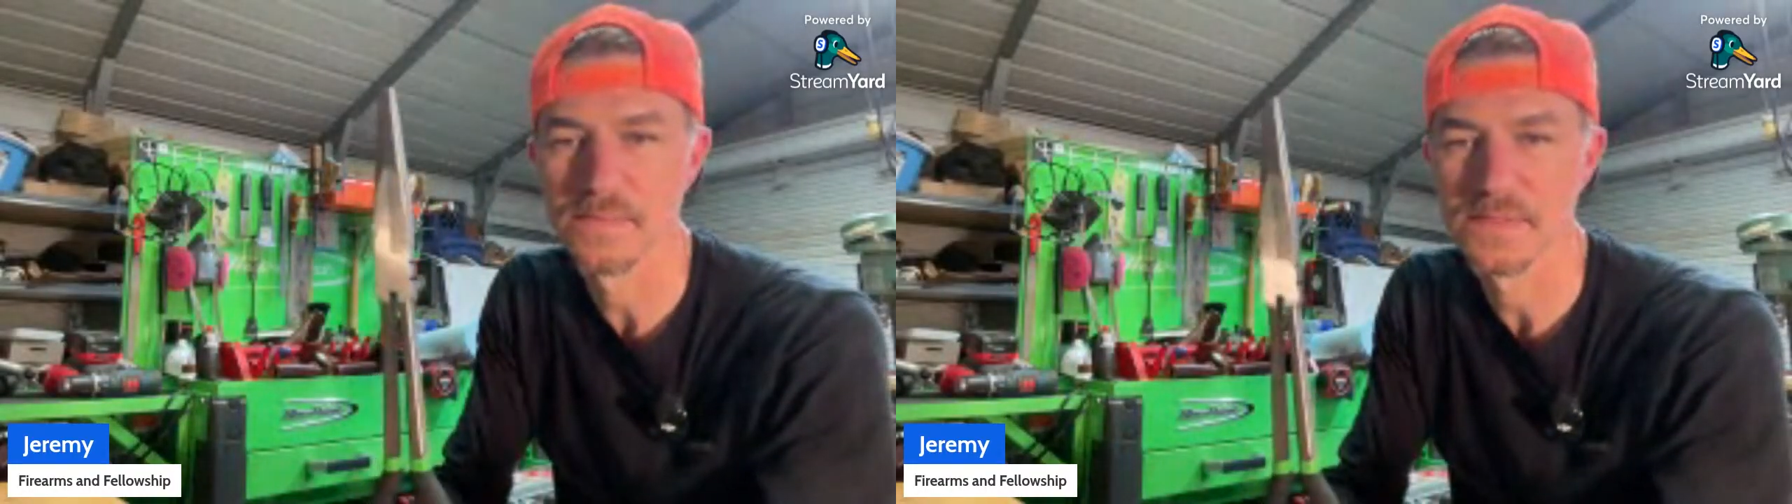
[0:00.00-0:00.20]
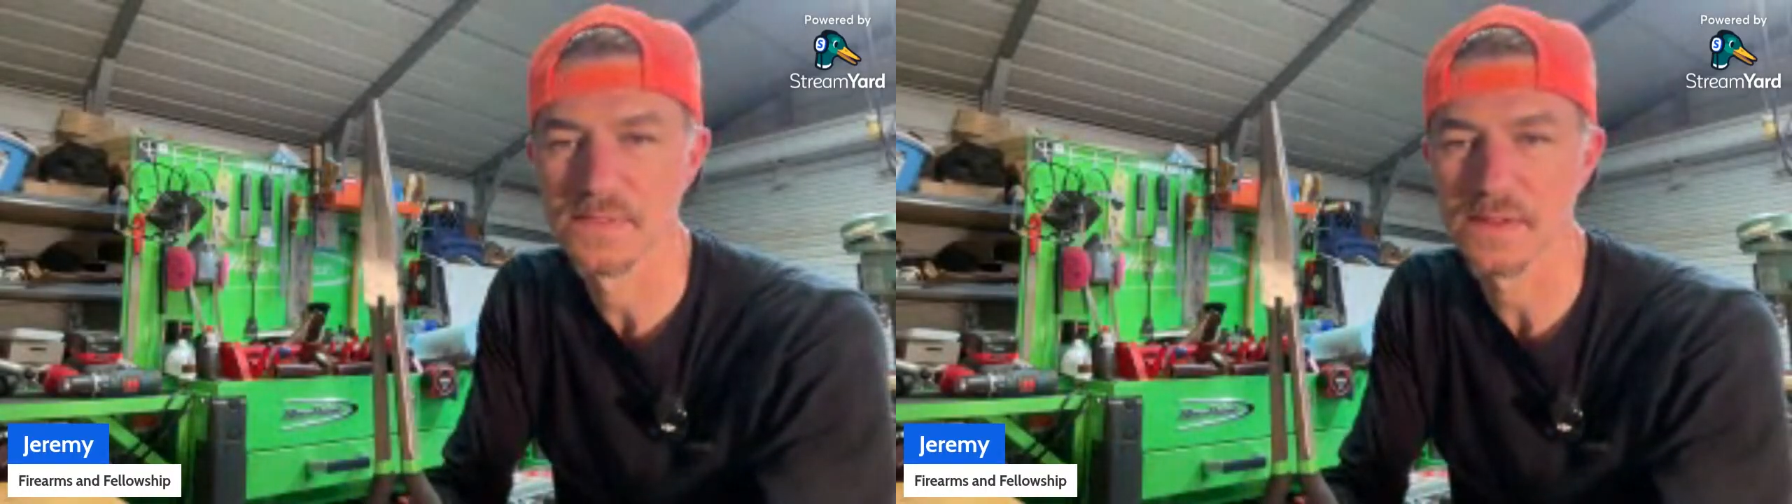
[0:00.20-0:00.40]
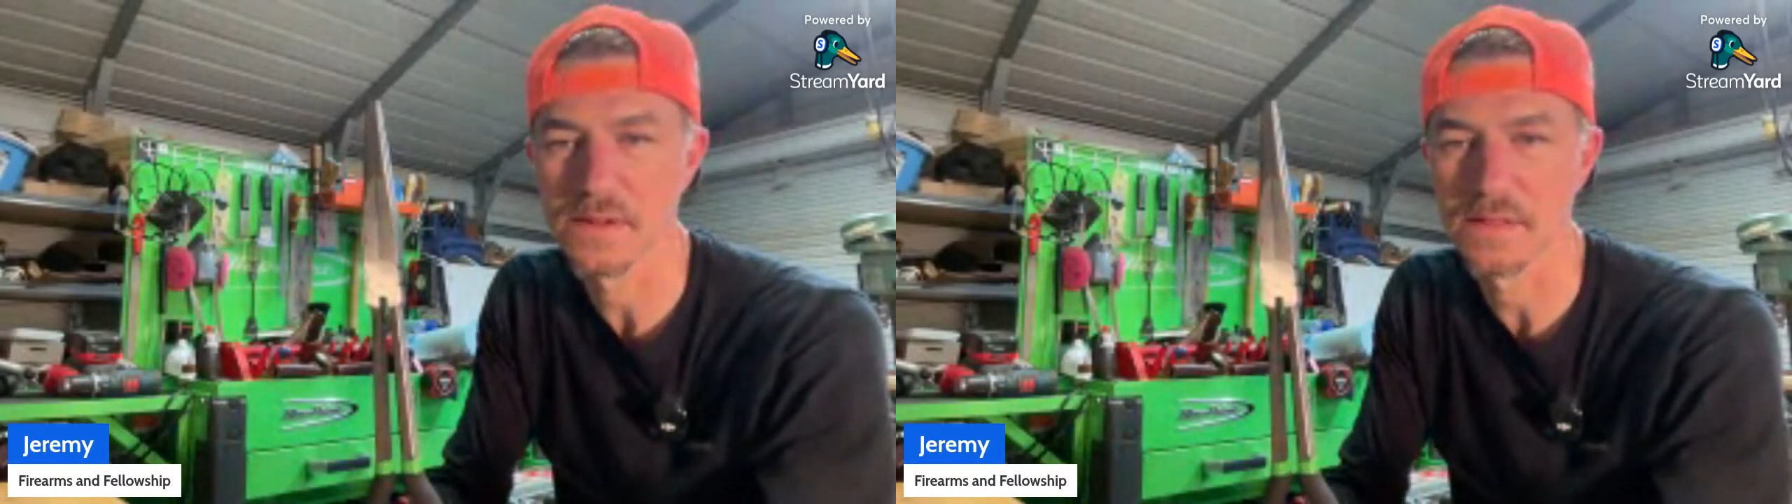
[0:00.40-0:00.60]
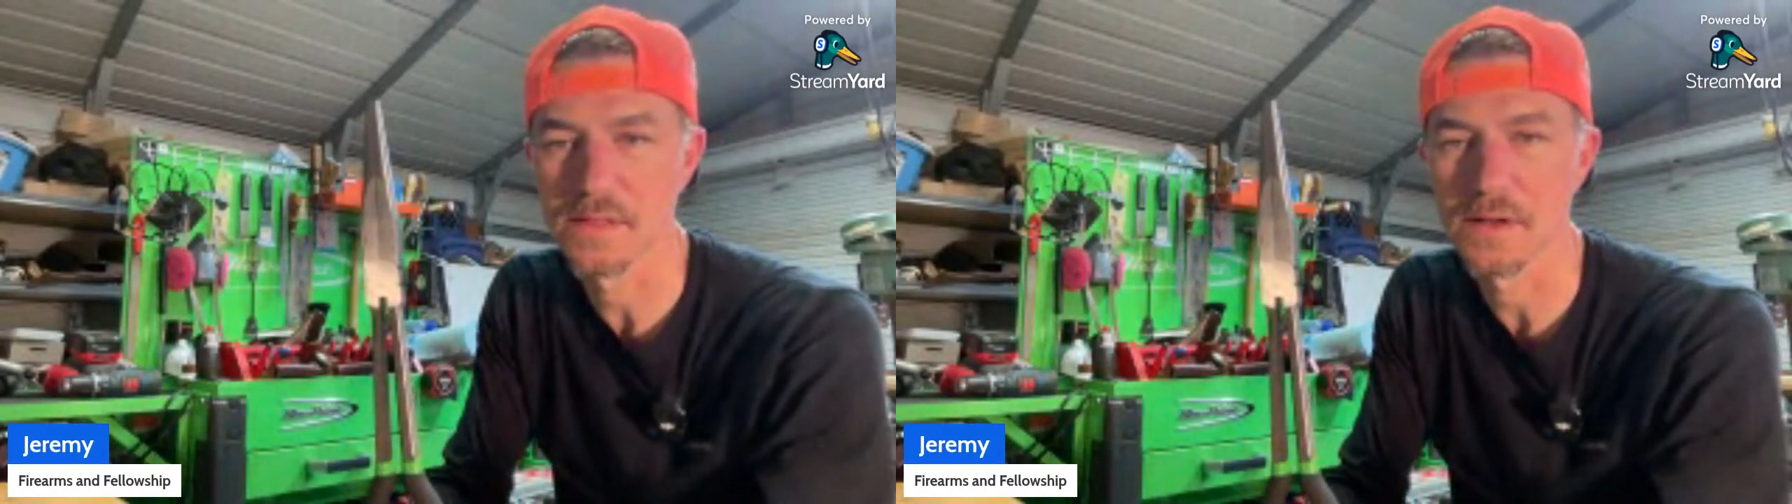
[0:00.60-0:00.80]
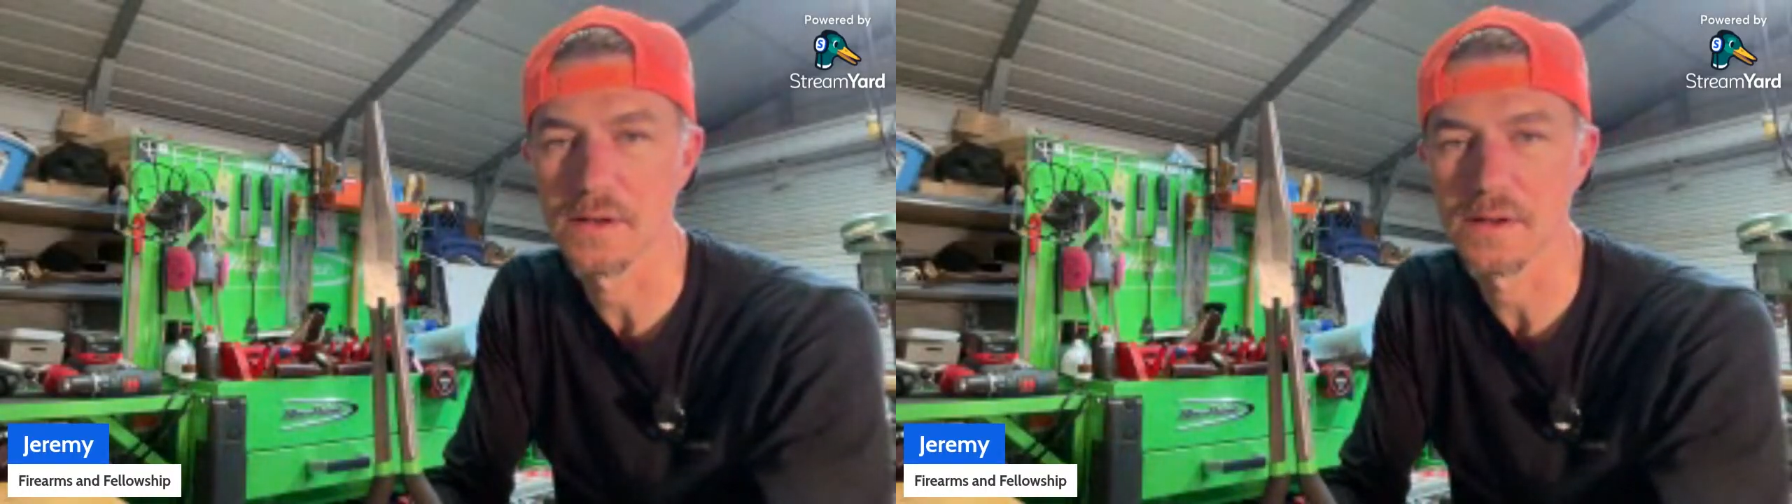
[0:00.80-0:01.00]
set of
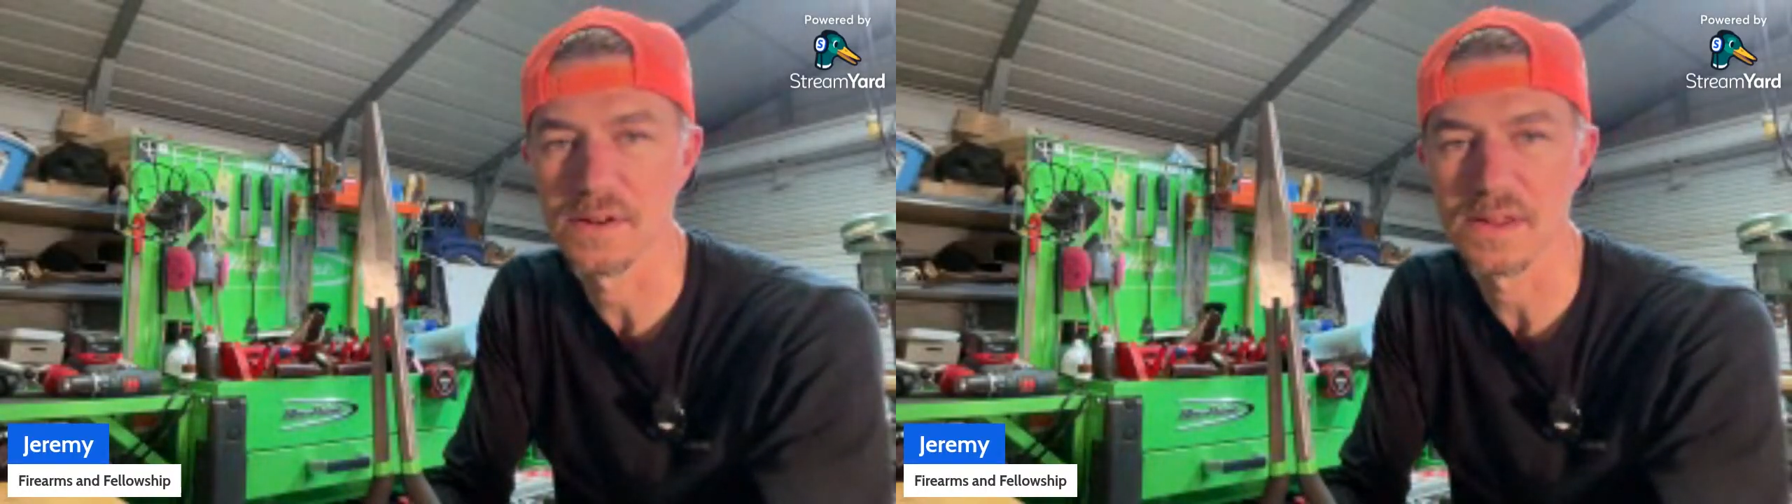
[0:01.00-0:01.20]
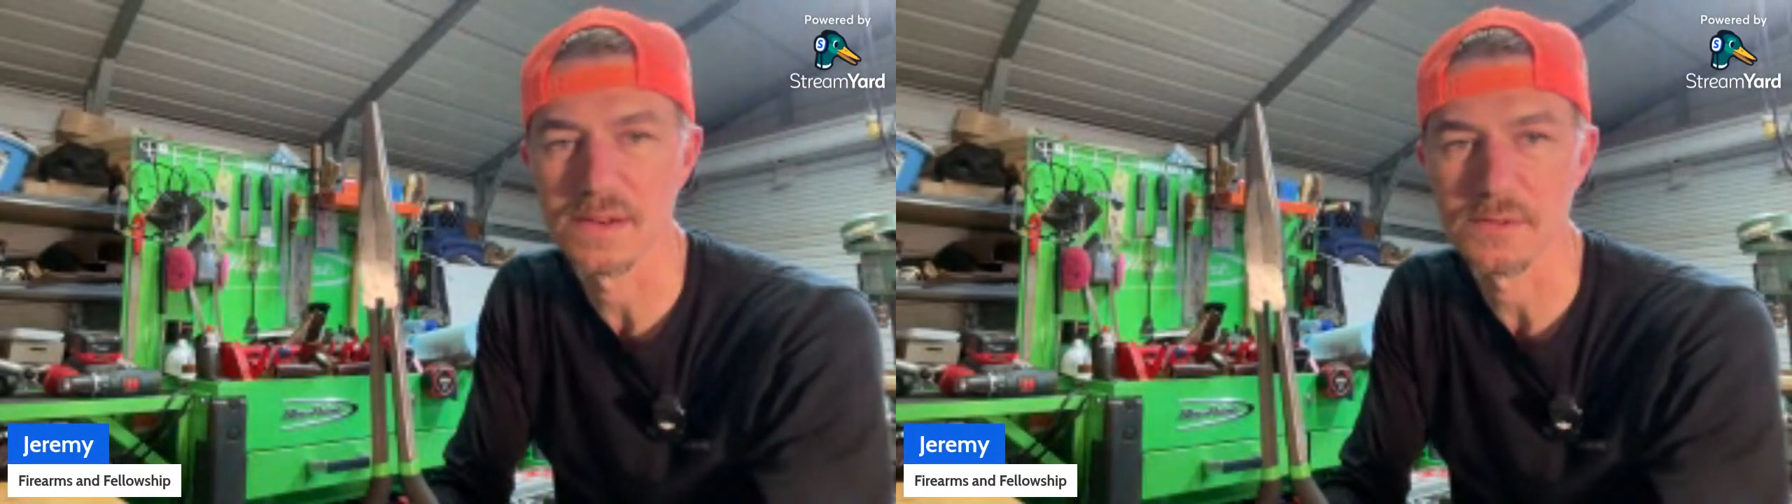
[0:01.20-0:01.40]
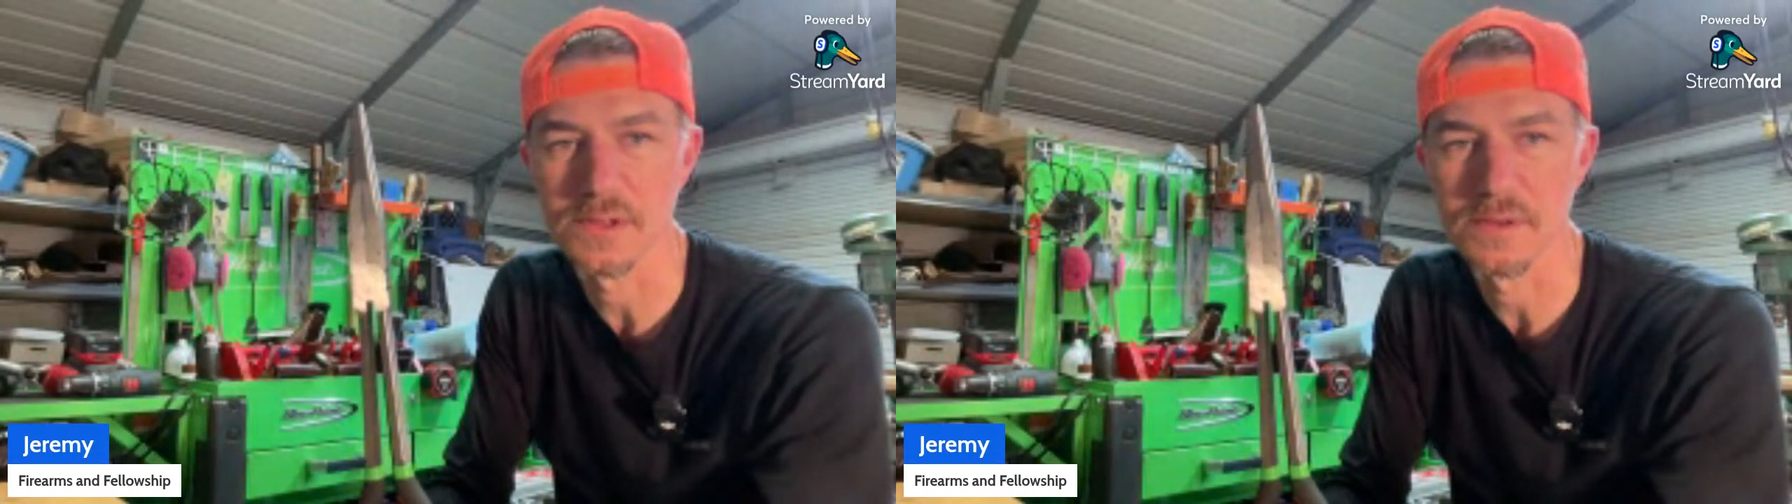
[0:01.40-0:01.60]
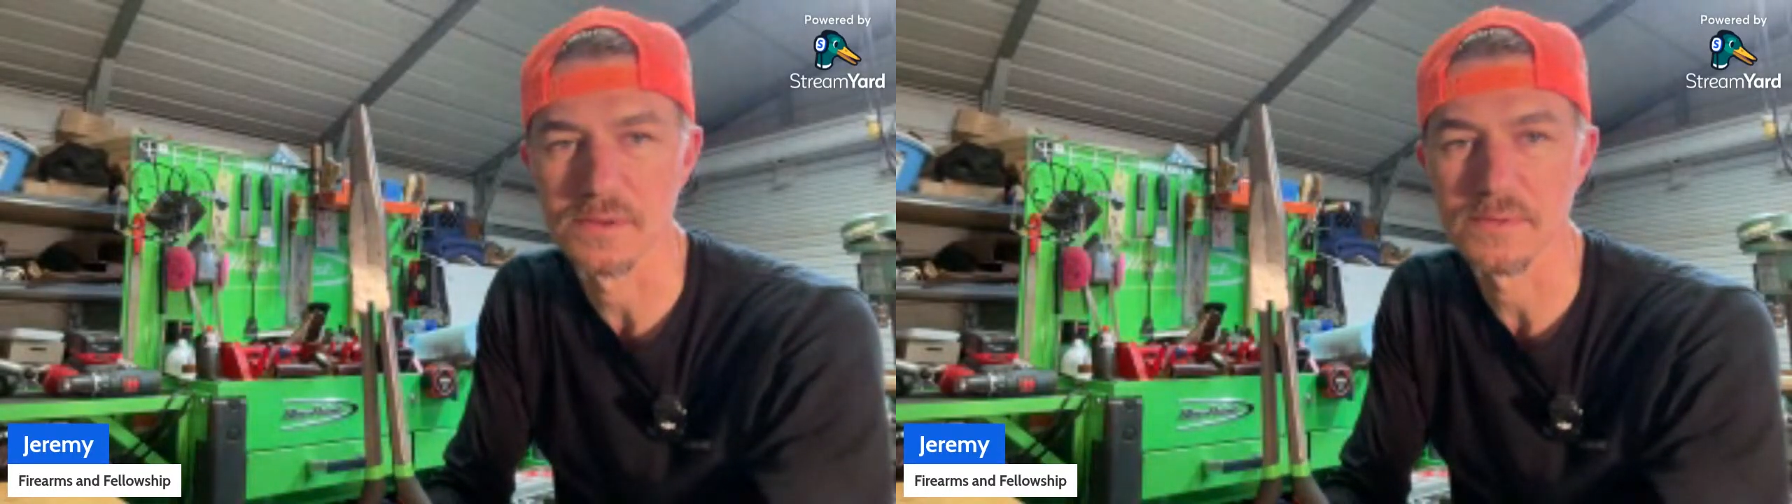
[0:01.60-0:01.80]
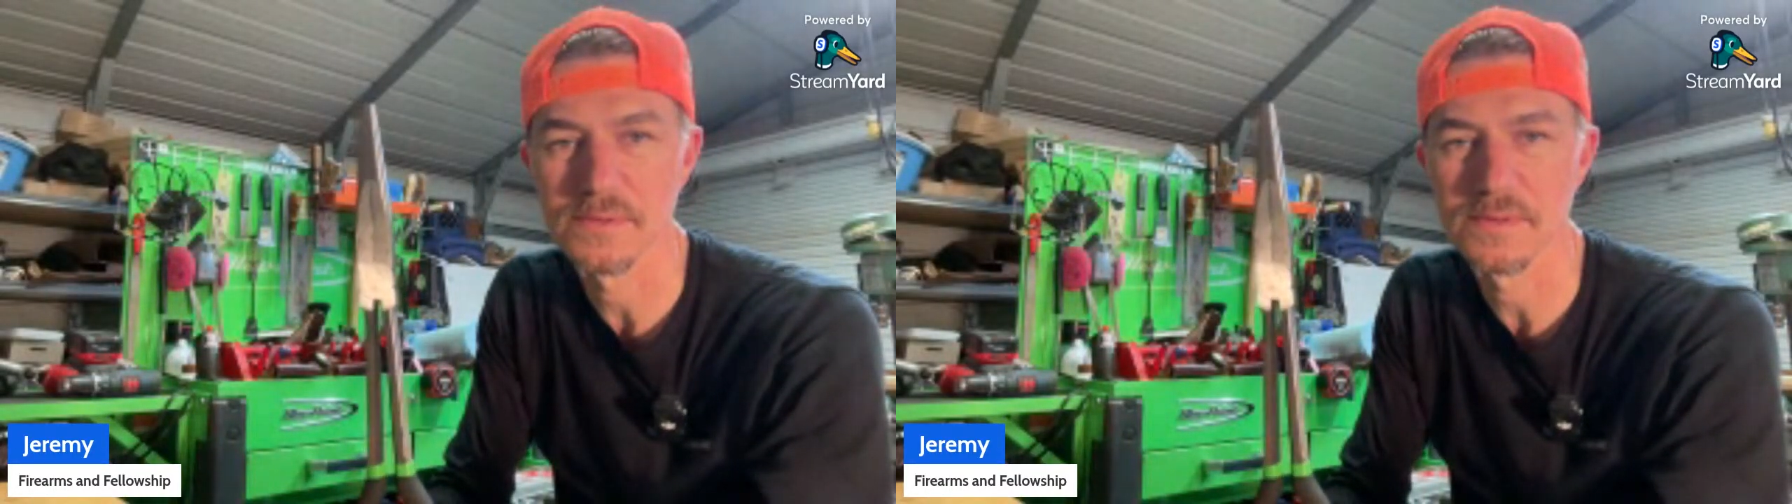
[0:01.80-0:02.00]
long needle
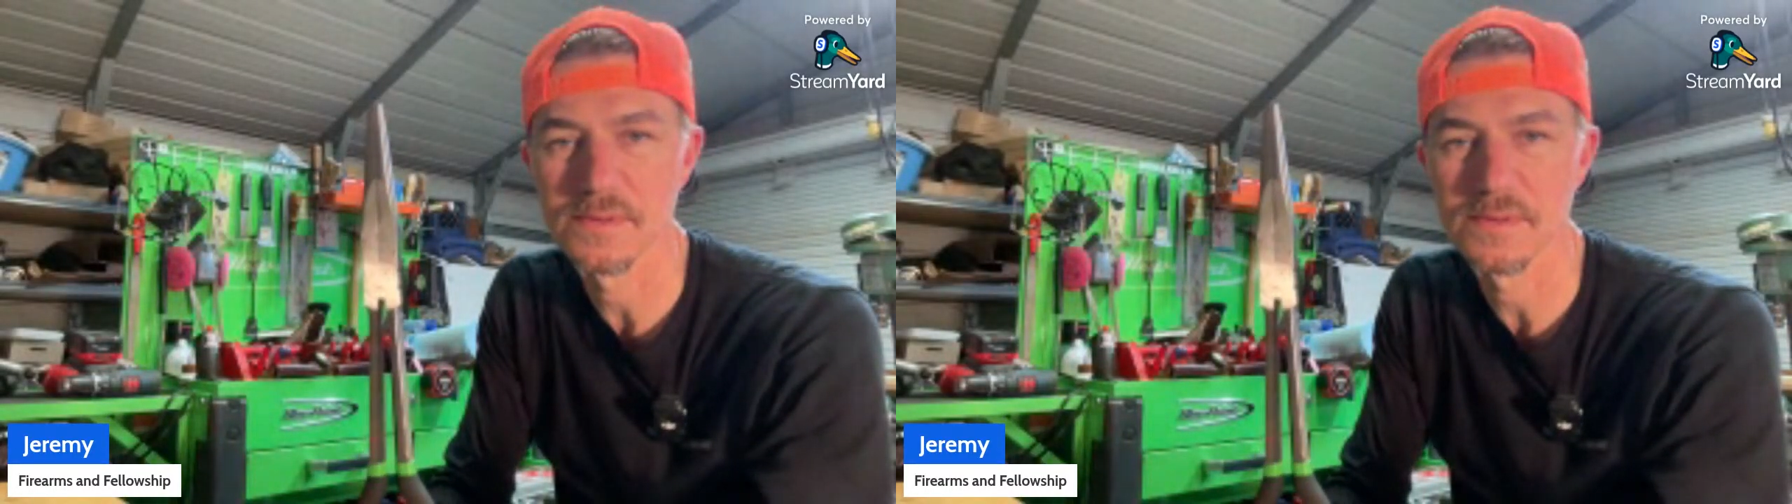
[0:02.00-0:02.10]
nose.